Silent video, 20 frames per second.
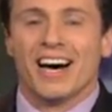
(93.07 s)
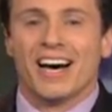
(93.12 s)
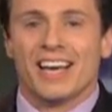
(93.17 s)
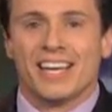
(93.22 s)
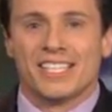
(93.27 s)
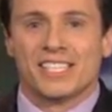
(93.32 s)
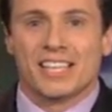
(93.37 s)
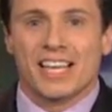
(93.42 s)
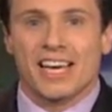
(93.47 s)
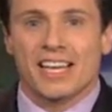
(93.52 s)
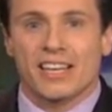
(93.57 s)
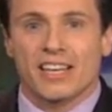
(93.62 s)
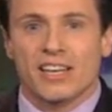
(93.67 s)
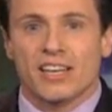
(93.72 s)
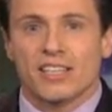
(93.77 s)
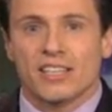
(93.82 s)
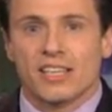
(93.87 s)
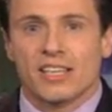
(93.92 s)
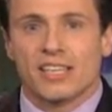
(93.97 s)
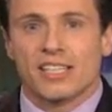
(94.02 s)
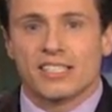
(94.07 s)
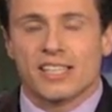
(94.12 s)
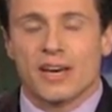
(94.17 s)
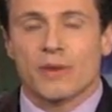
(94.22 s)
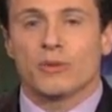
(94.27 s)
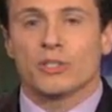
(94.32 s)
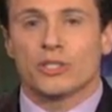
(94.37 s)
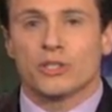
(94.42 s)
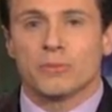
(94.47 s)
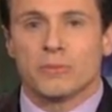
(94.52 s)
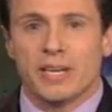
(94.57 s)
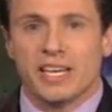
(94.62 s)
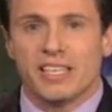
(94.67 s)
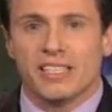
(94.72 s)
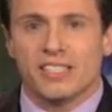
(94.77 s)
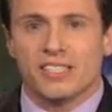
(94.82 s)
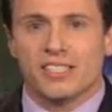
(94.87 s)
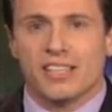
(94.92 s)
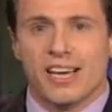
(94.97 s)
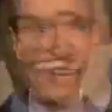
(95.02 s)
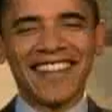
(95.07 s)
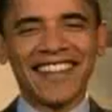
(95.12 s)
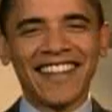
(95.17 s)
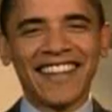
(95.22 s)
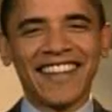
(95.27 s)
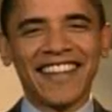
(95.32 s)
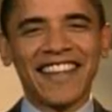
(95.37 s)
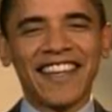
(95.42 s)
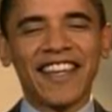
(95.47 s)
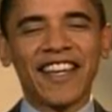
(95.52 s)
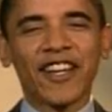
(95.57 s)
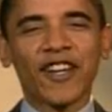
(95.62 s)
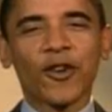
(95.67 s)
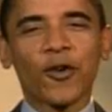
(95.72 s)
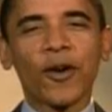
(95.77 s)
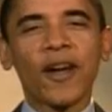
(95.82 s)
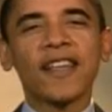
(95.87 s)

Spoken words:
Is that what you mean to say? I'm looking for a straight